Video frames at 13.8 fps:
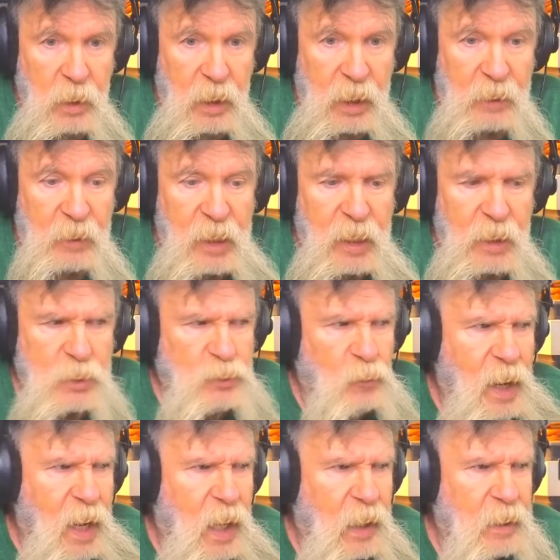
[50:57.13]
And they had
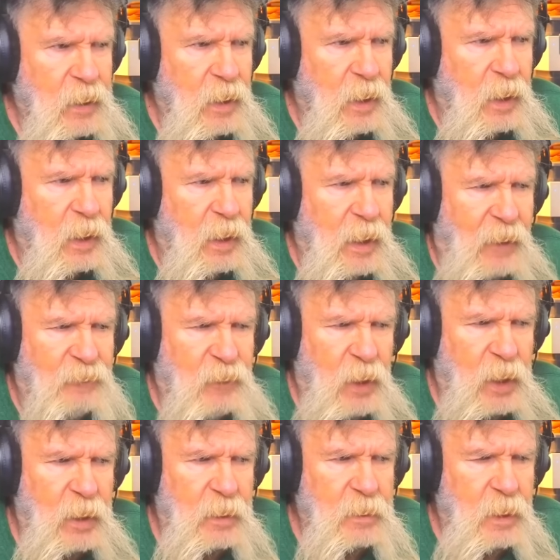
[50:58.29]
tried, uh, I
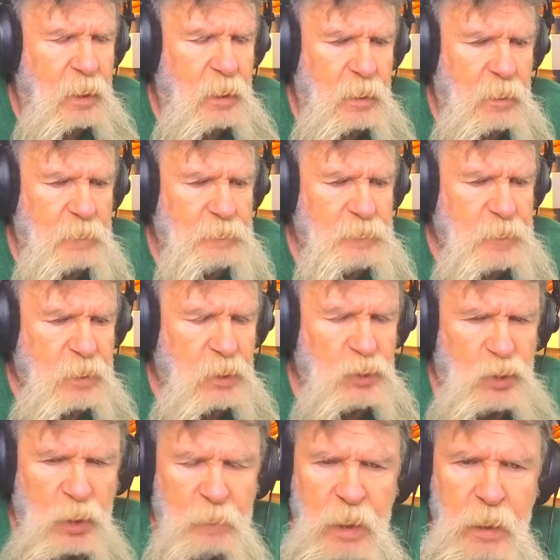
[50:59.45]
think, uh,
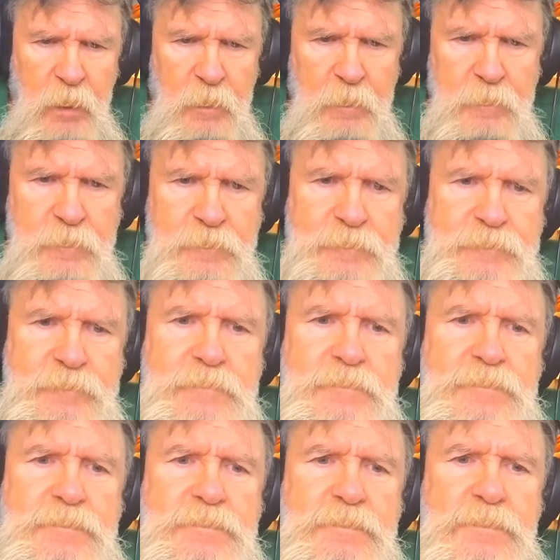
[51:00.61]
Jimmy,
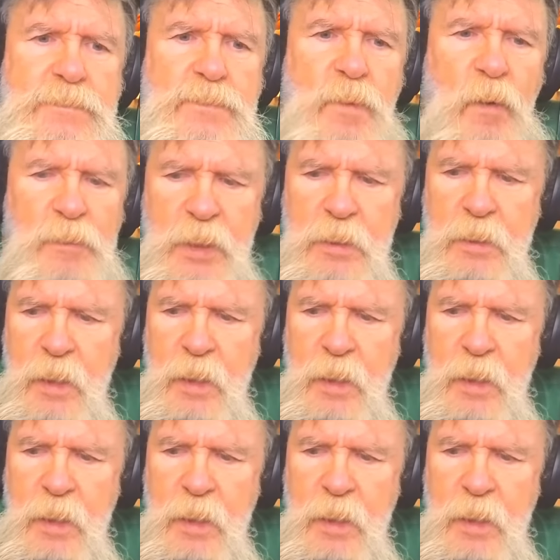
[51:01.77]
what was his name?